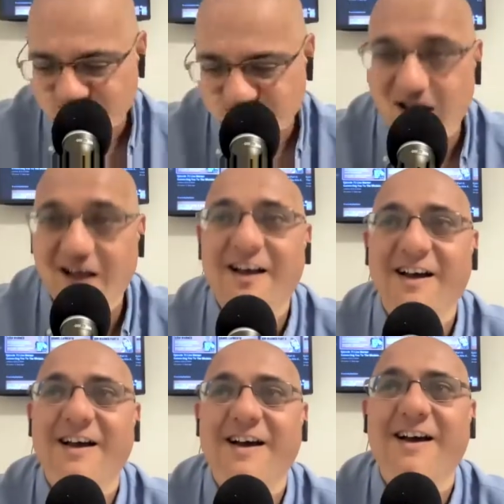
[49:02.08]
say,
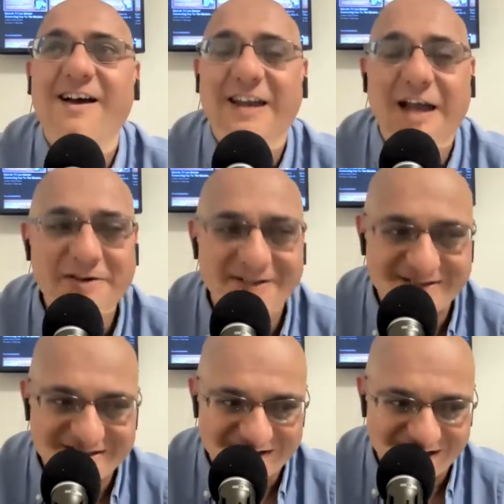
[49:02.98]
now I
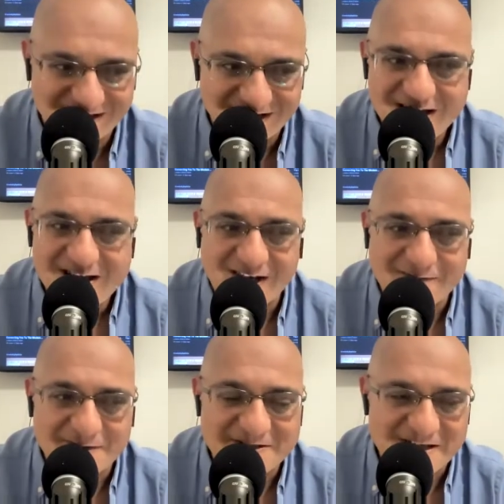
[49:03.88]
understand. Like,
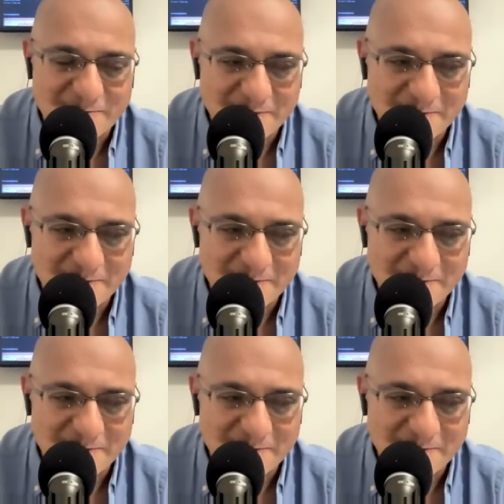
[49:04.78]
for example,